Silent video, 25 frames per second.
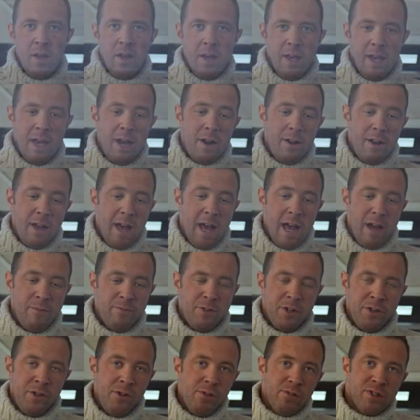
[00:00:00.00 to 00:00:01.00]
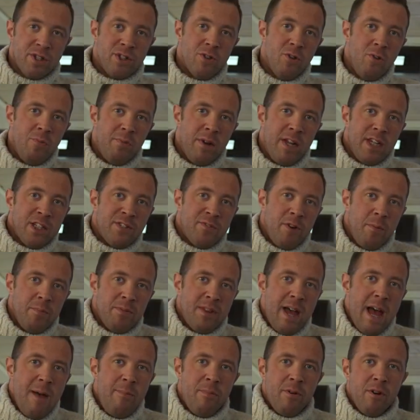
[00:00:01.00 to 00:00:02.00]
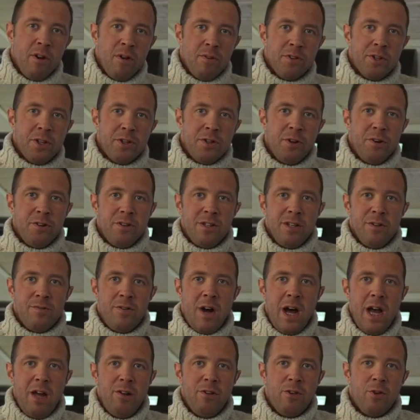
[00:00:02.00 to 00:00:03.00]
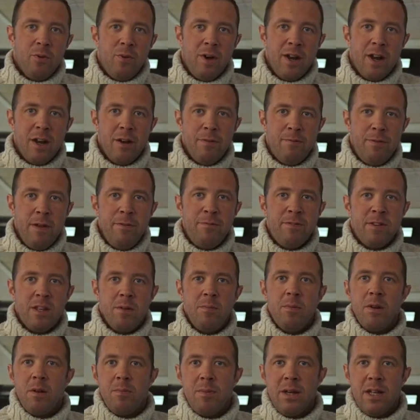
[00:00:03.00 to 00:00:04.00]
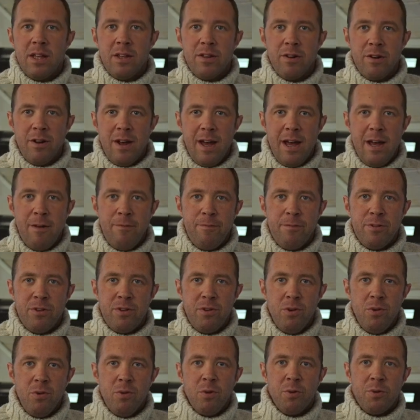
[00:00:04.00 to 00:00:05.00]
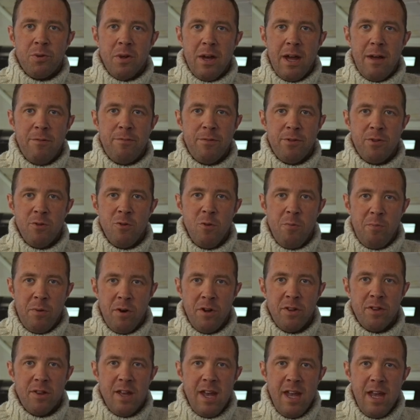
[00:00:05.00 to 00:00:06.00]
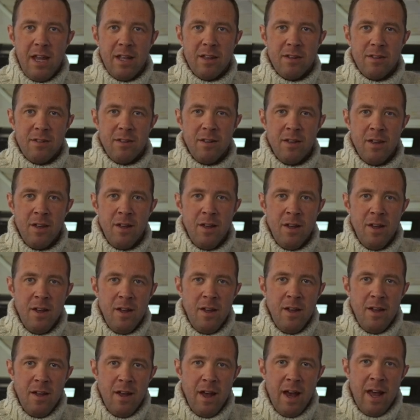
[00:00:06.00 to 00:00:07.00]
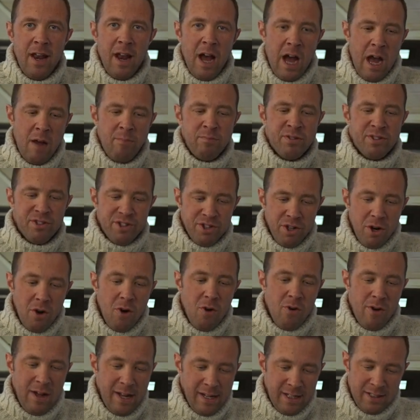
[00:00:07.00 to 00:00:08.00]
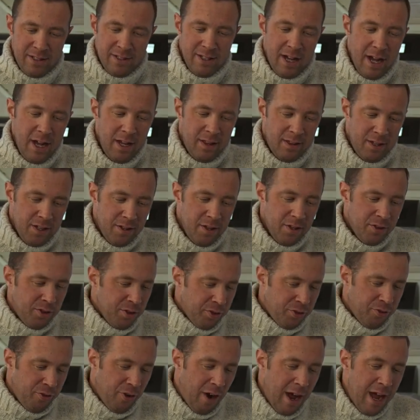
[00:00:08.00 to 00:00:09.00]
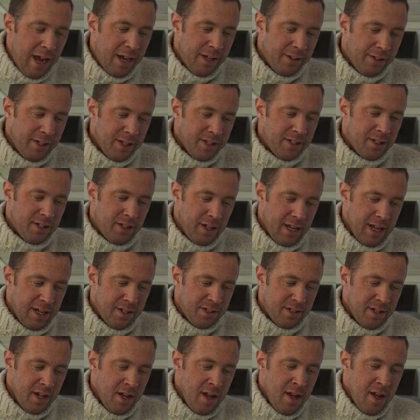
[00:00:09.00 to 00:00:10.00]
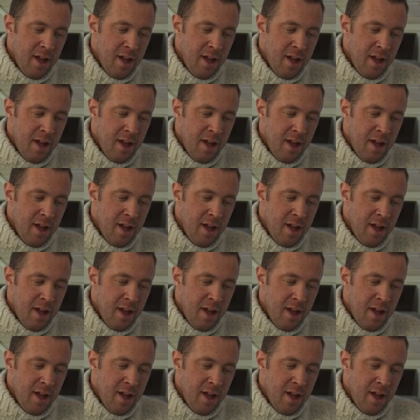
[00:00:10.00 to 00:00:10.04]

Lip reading: Here I have the new zoom lens from Tamron, the 35 to 150mm f2 to f2.8. And I'm so excited to try this lens